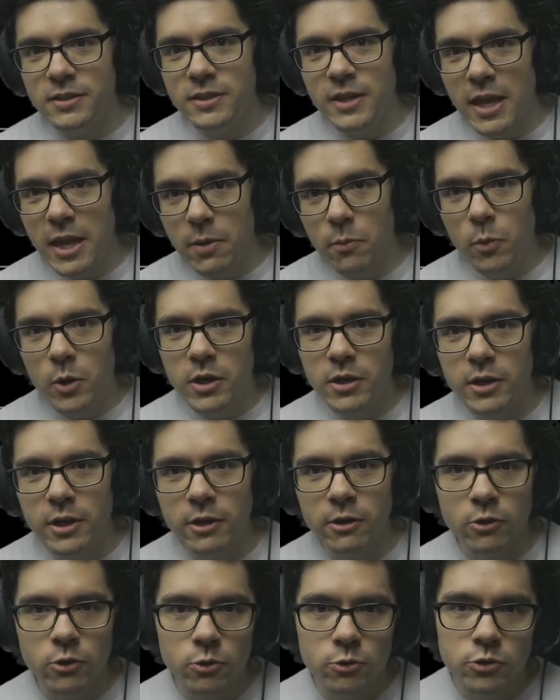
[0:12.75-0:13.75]
day one
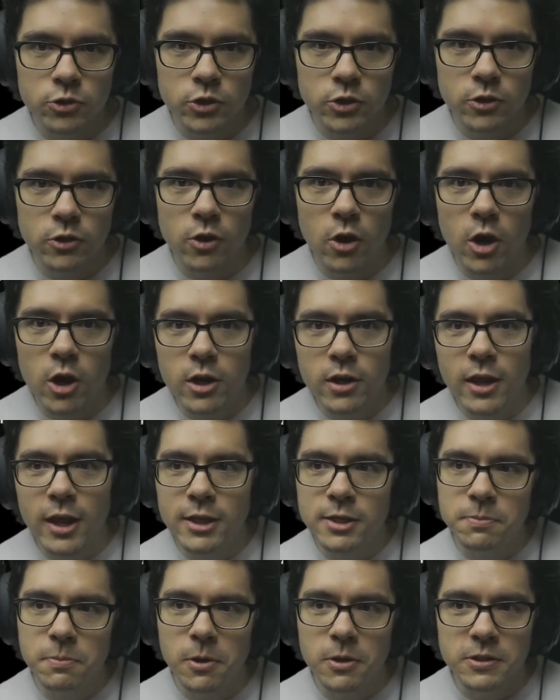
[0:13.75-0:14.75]
inclusion on
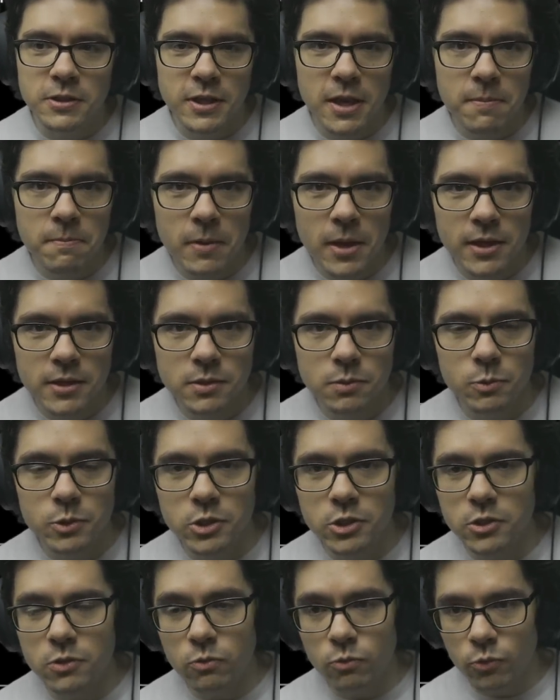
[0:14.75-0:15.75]
Xbox Game Pass,
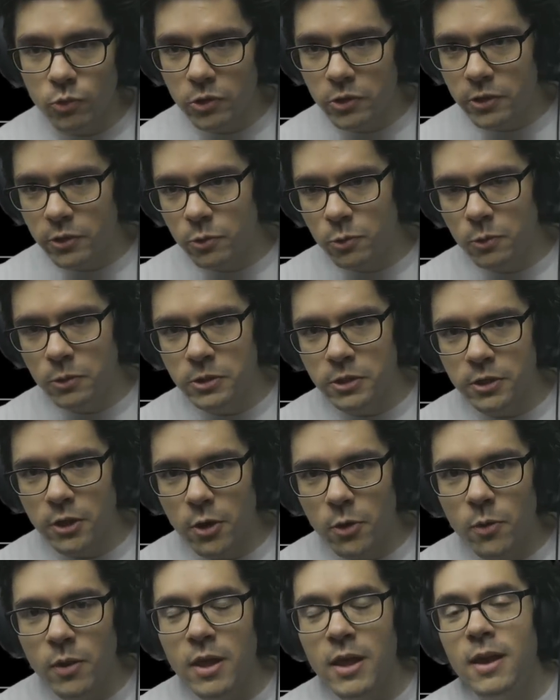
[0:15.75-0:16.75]
which is really cool to
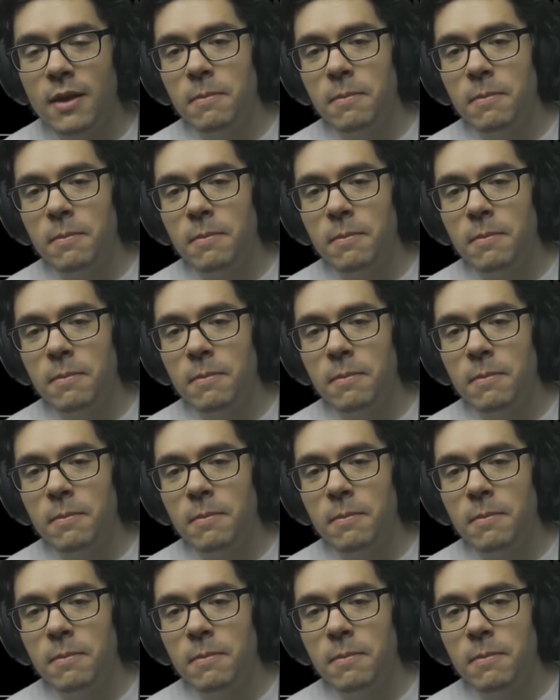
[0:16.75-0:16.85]
know,